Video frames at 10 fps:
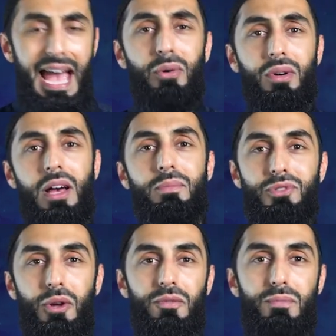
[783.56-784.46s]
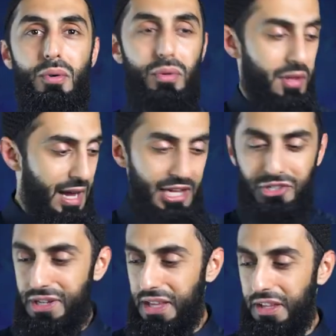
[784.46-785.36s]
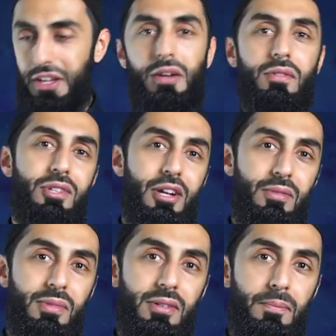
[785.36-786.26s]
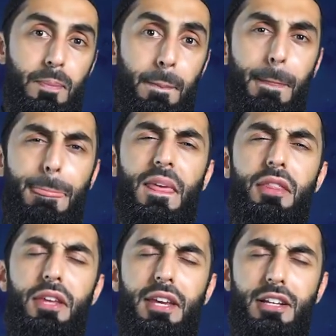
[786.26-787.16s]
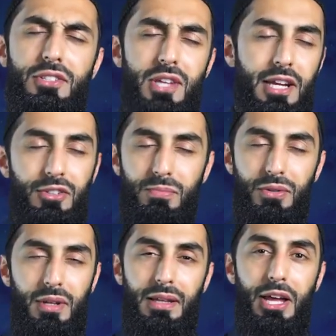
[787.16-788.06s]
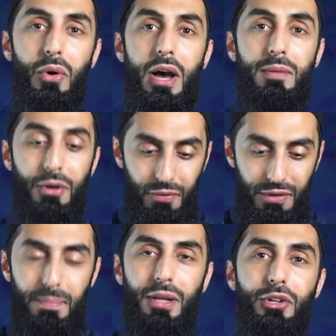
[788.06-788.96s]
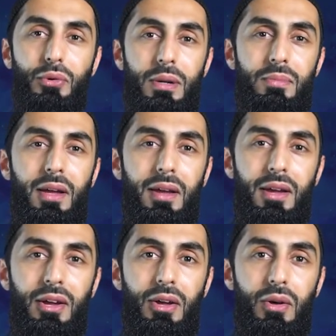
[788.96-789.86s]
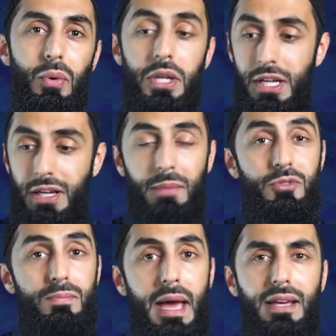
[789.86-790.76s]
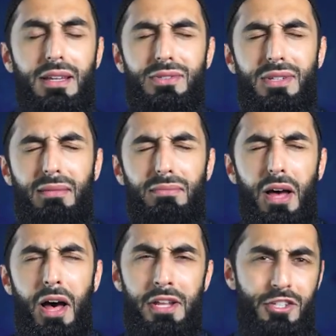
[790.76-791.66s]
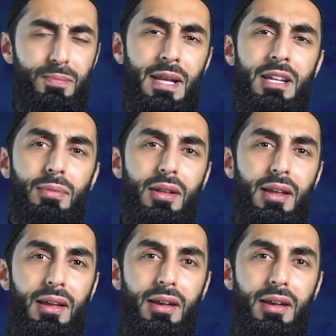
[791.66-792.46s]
outcomes of both Hajj and the Day of Judgment. The excitement, Allahu Akbar, of the pilgrim when he comes back is unexplainable.